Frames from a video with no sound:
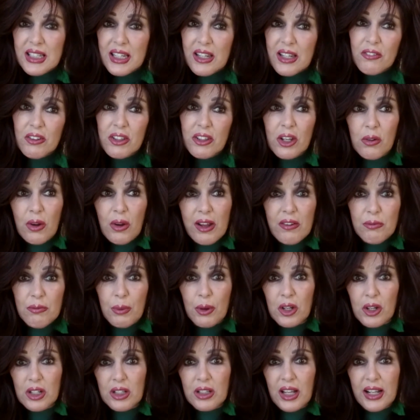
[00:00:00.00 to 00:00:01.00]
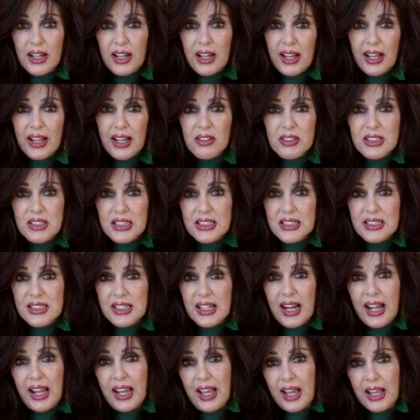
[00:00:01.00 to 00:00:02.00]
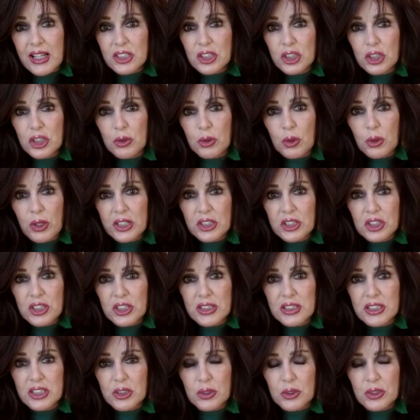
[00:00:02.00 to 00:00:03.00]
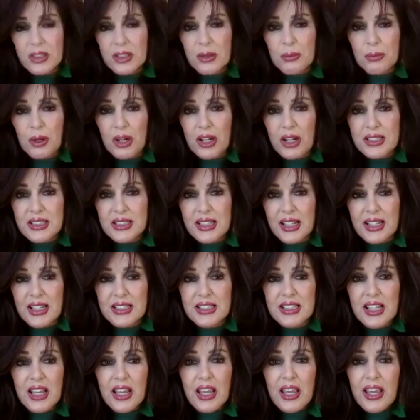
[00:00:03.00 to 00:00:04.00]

even though I've bought a lot of houses, that I ask you questions during the process.